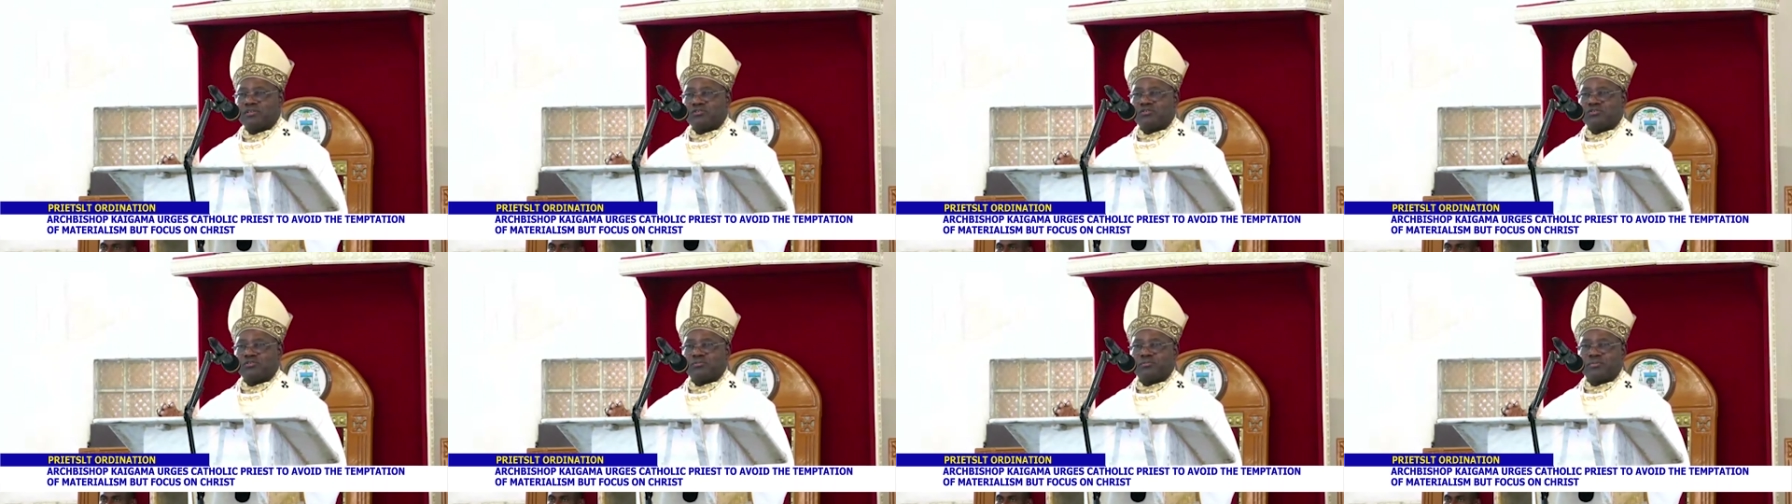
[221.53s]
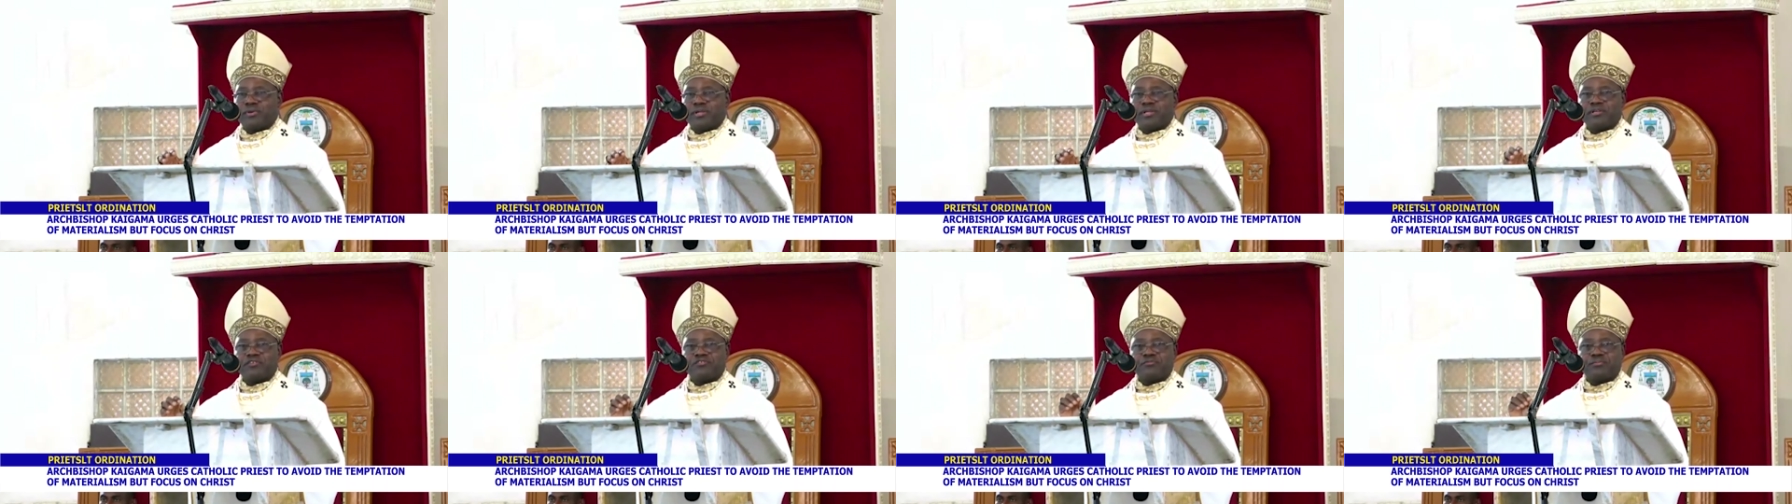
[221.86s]
to
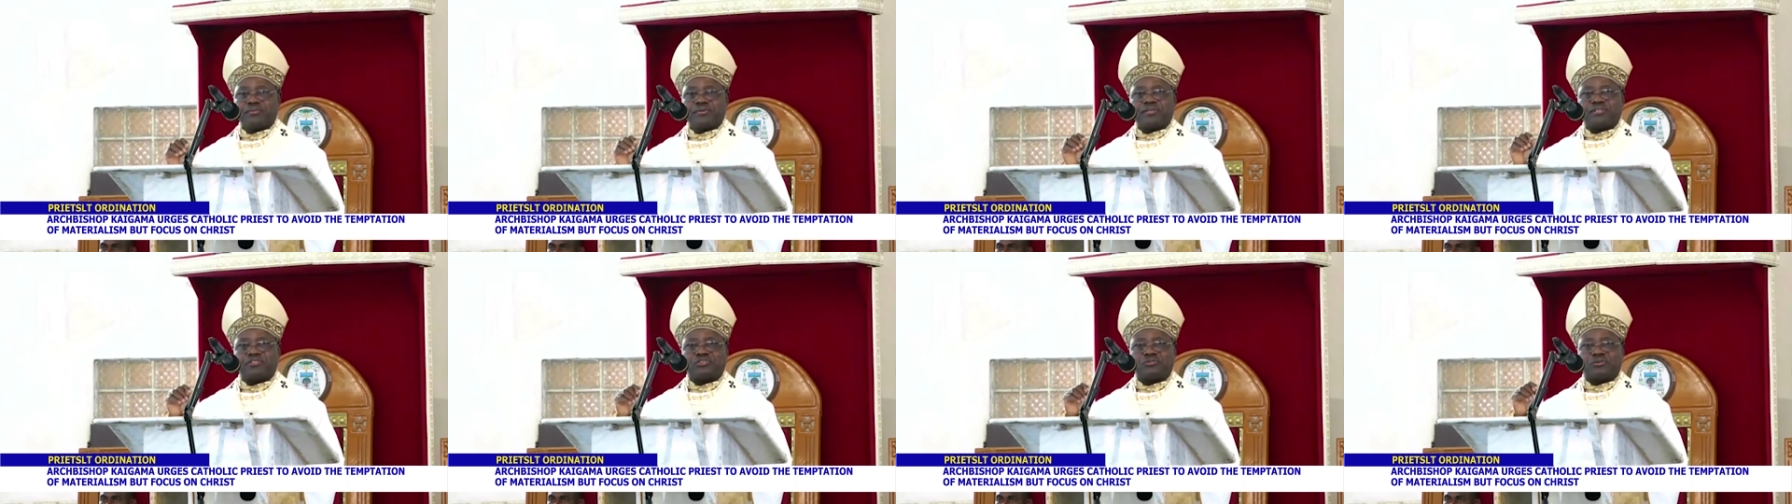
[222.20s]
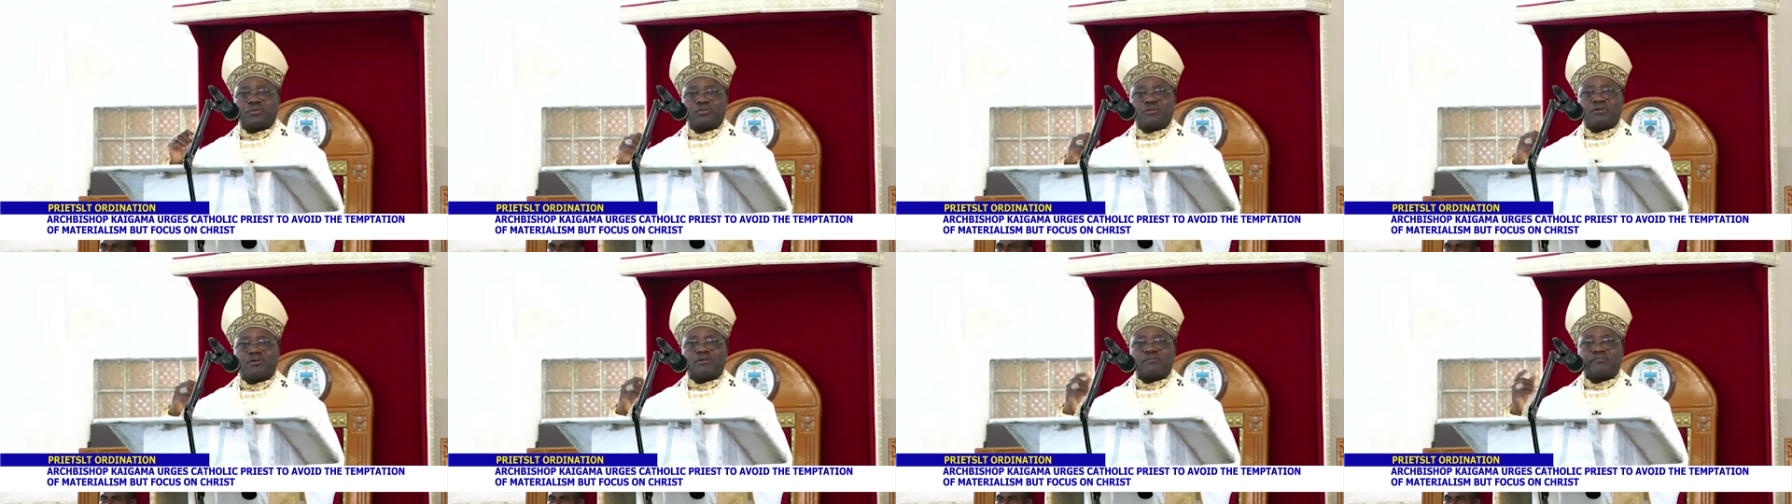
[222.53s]
bring spiritual
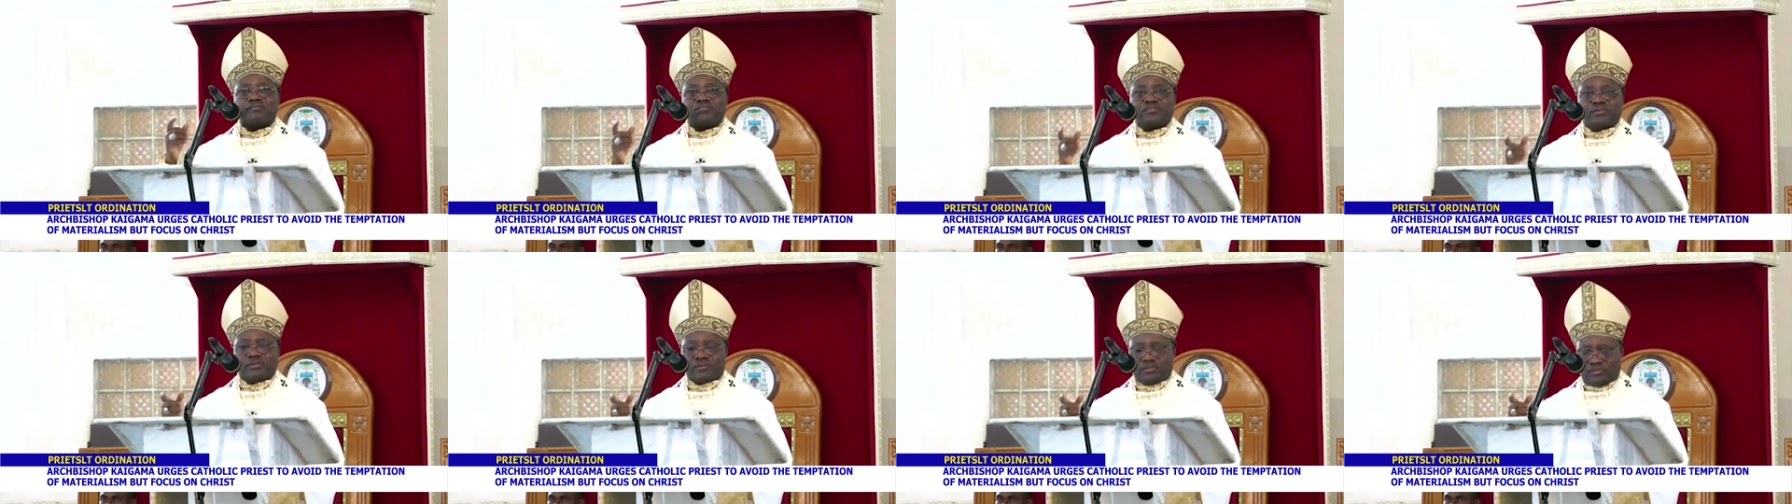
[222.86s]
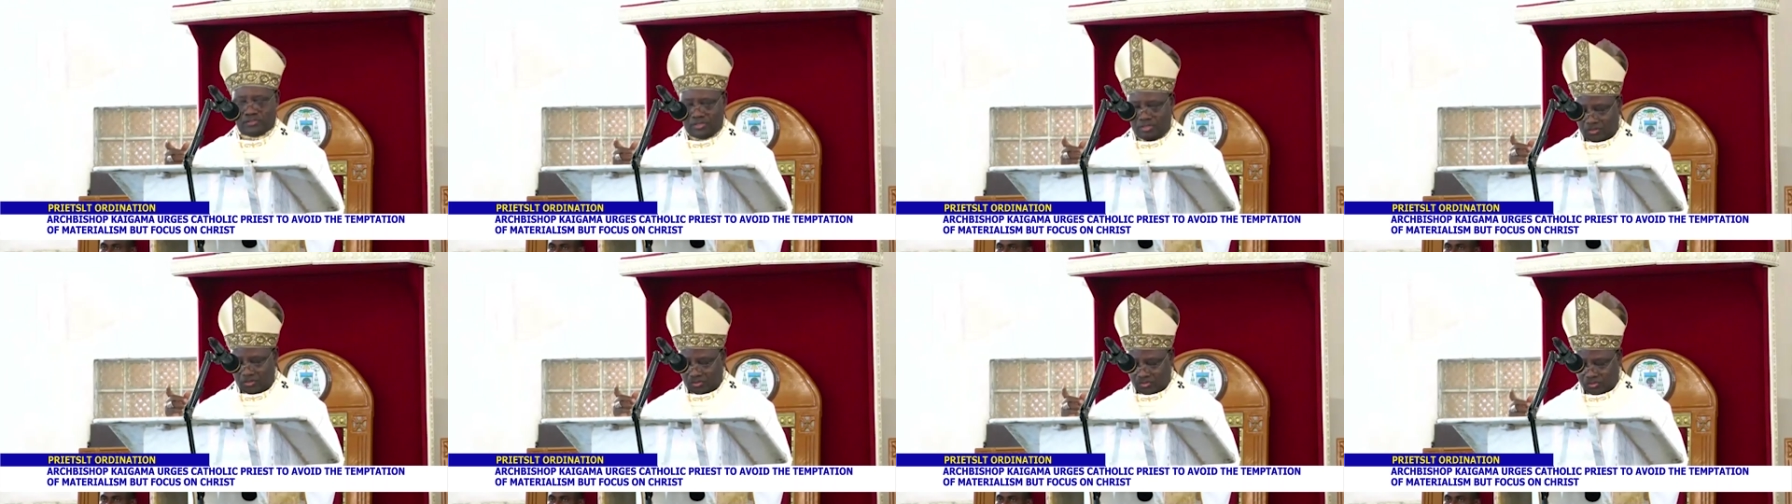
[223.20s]
comfort
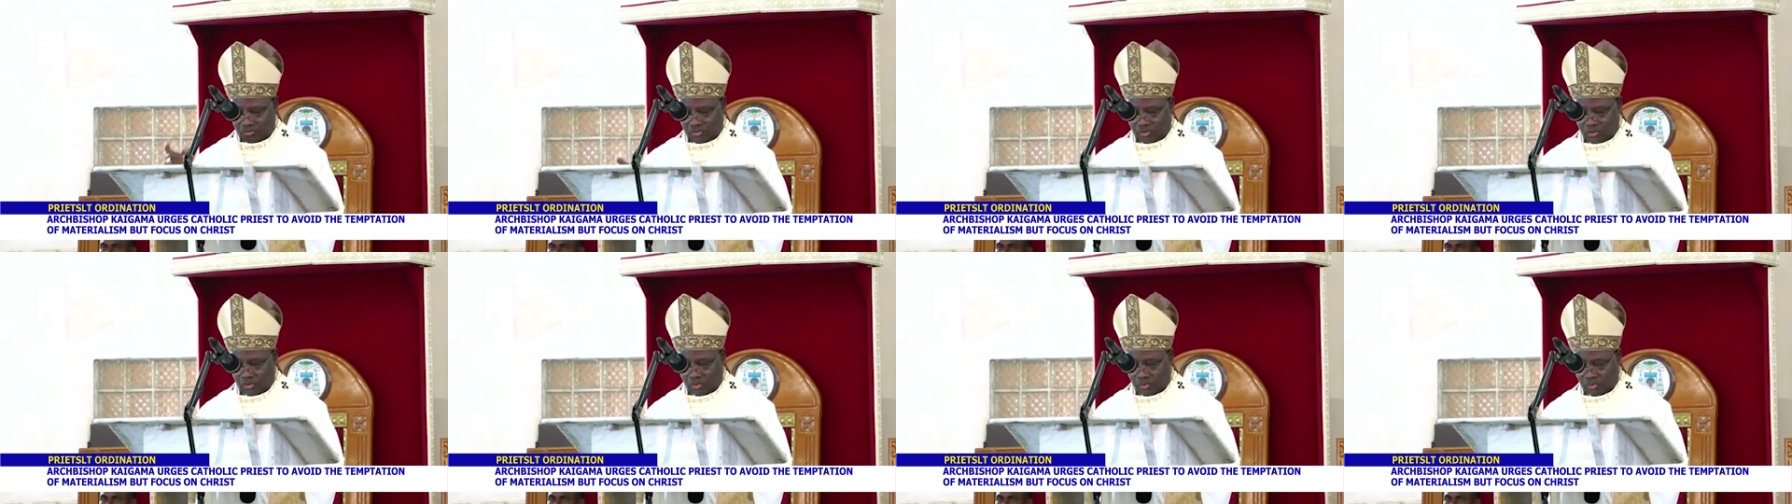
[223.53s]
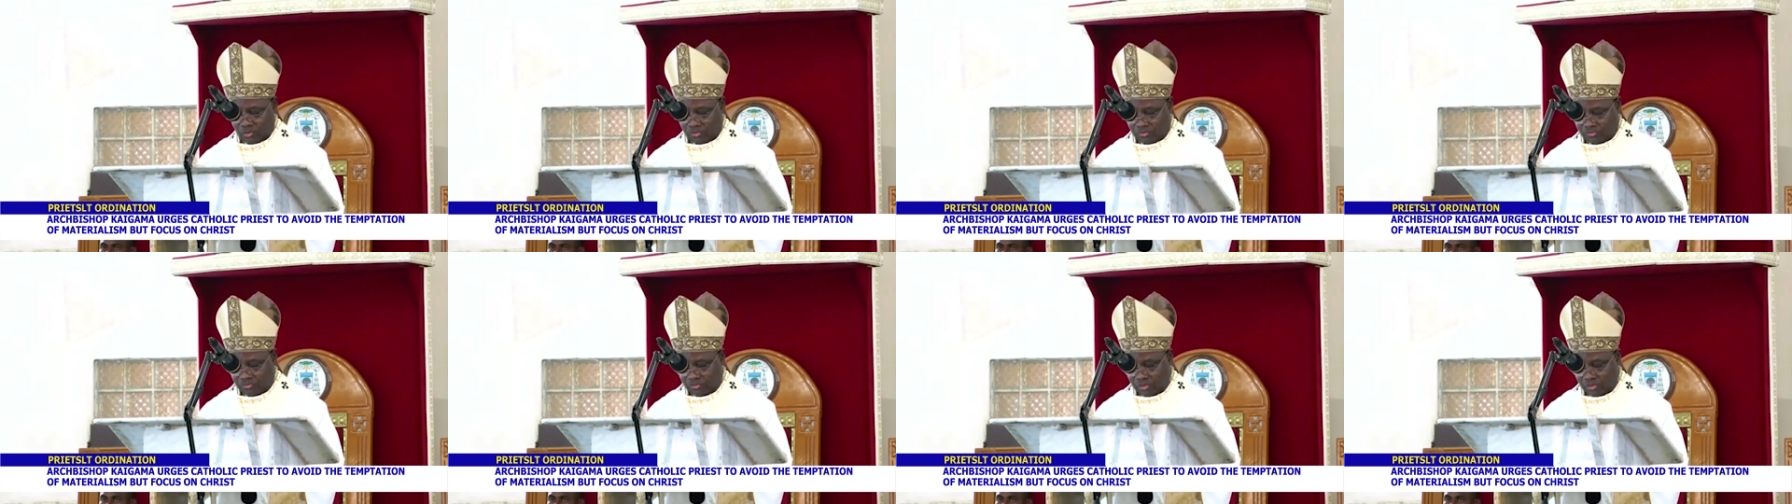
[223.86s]
to
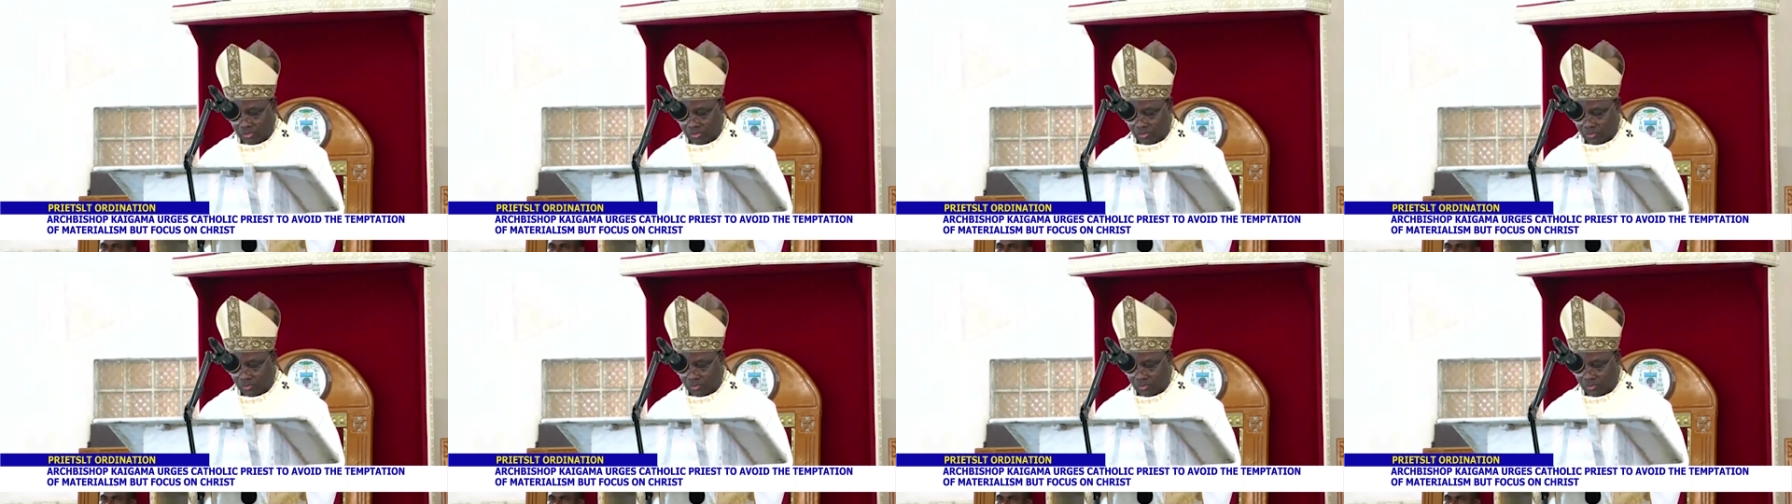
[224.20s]
those